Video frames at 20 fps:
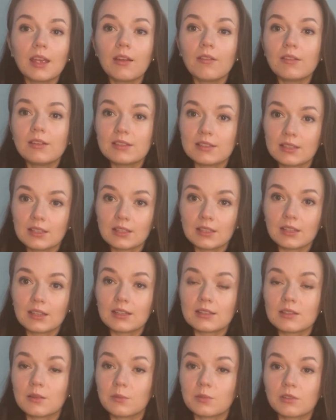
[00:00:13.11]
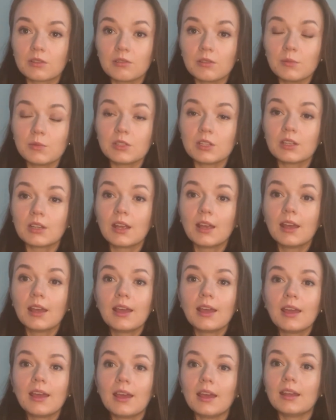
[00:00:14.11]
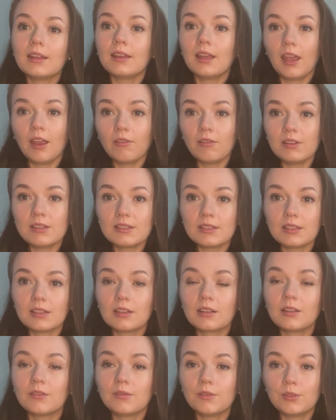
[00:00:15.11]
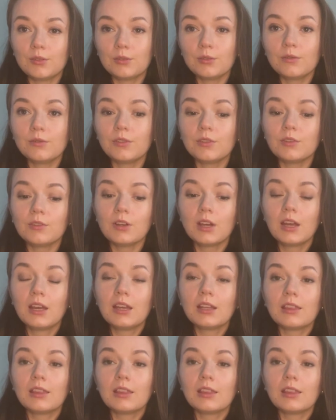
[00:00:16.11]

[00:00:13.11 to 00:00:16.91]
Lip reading: every single subscription, and every single view of you.